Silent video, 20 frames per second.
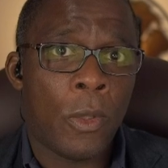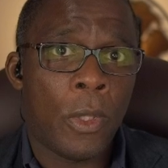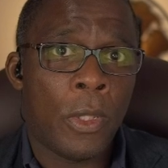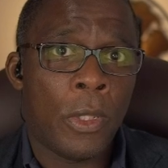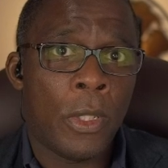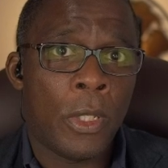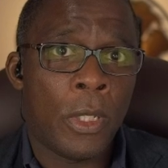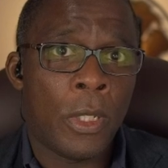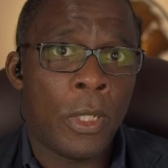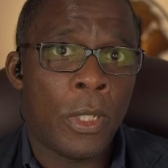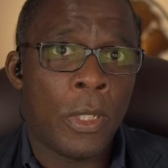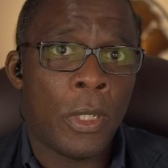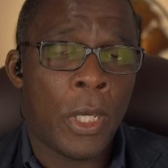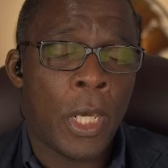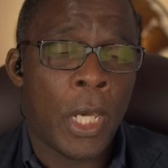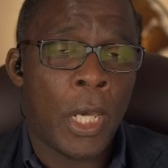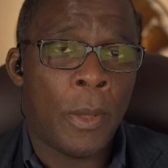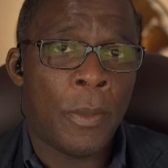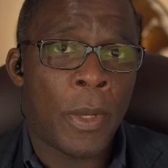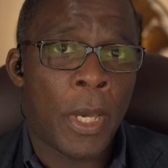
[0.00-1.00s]

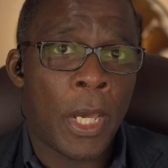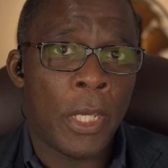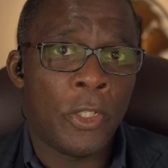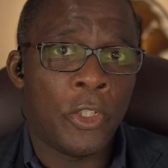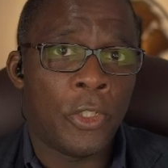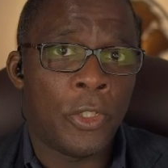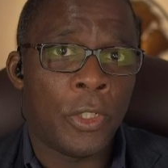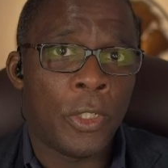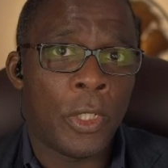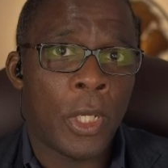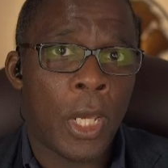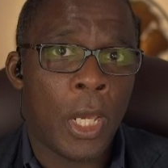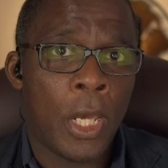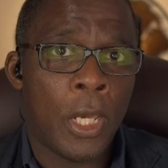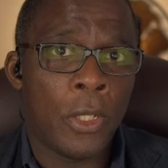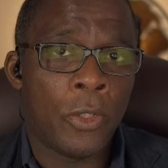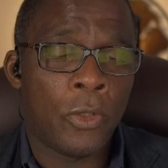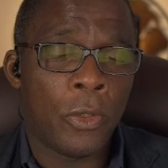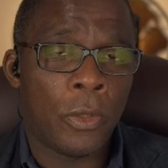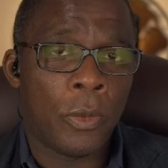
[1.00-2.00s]
the hydrogen
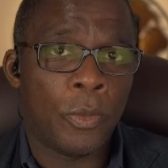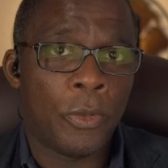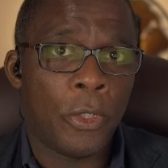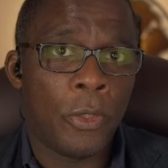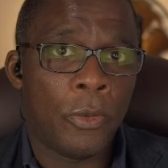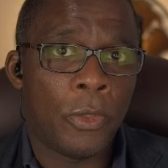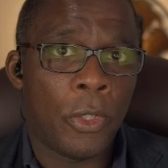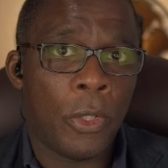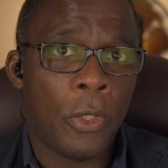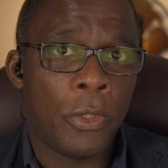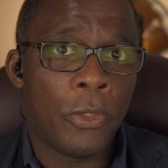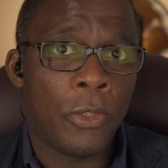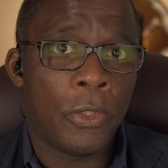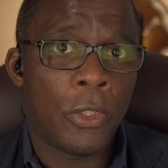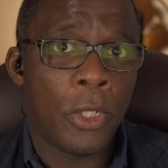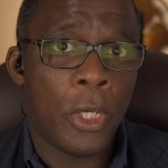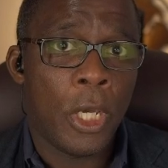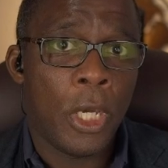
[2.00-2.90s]
ions or the protons